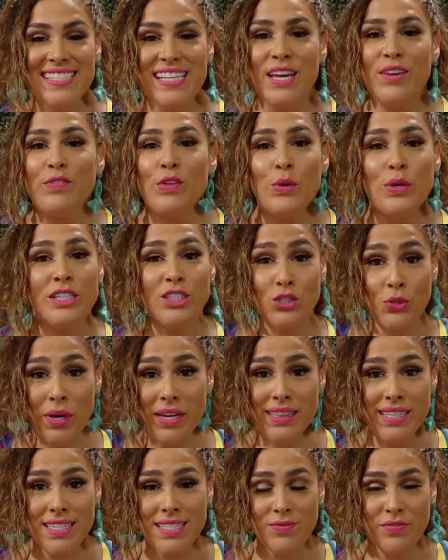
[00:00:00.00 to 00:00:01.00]
if you enjoyed
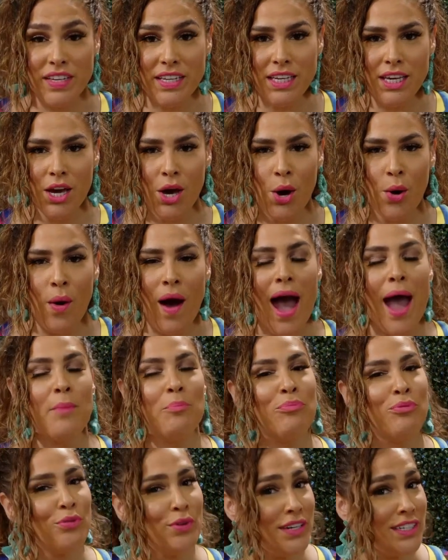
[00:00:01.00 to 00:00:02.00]
this video, I'm
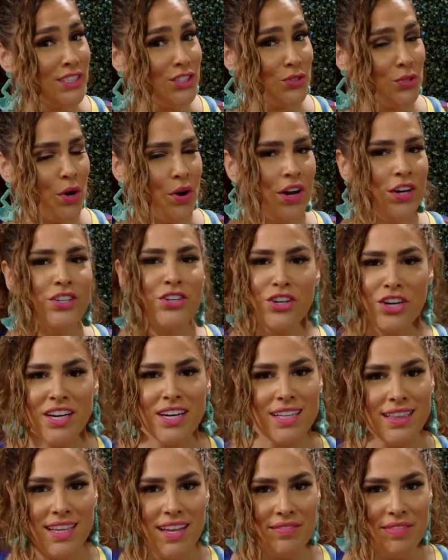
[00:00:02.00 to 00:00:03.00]
pretty sure you're gonna
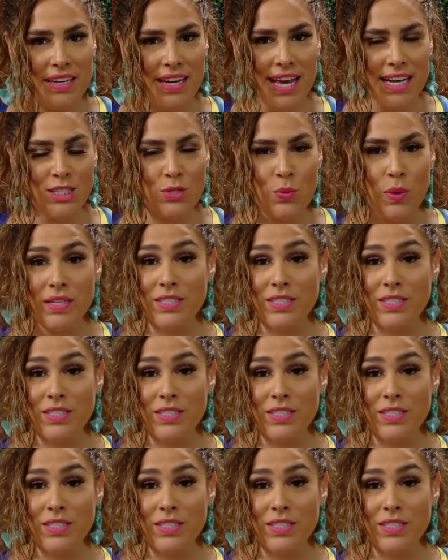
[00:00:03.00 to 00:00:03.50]
love the next one.